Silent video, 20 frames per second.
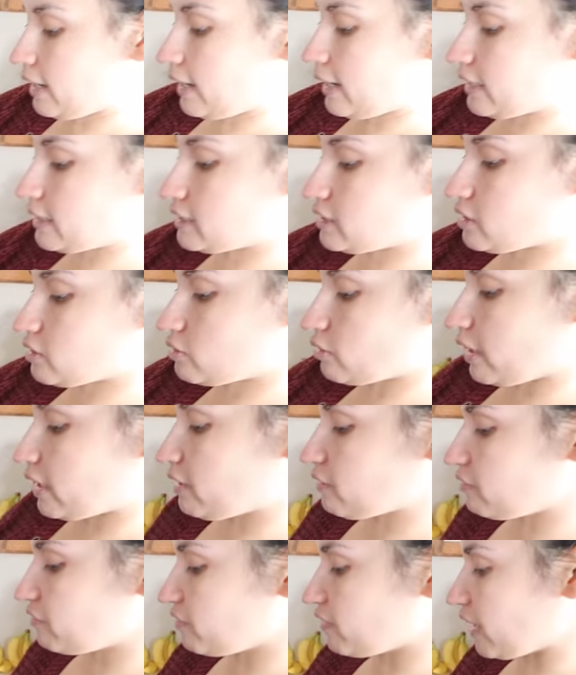Adds
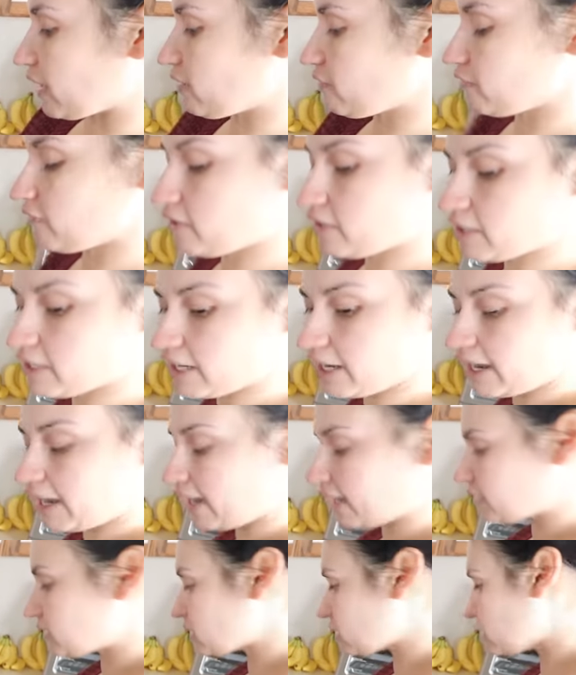great flavor and it
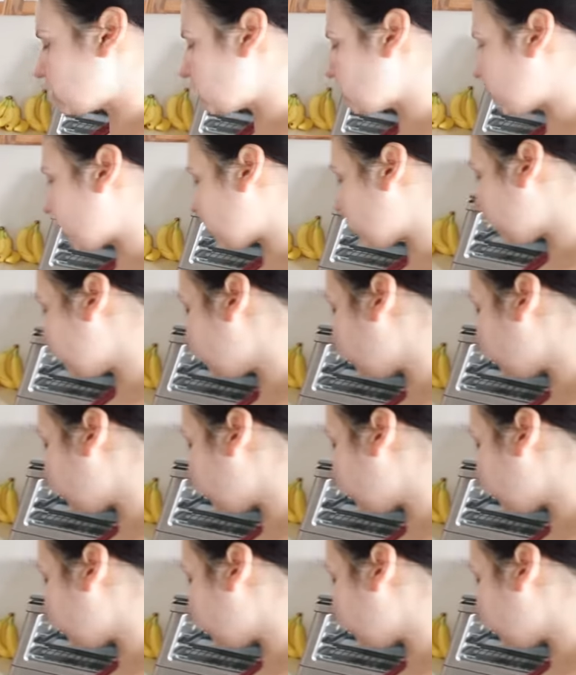adds a good amount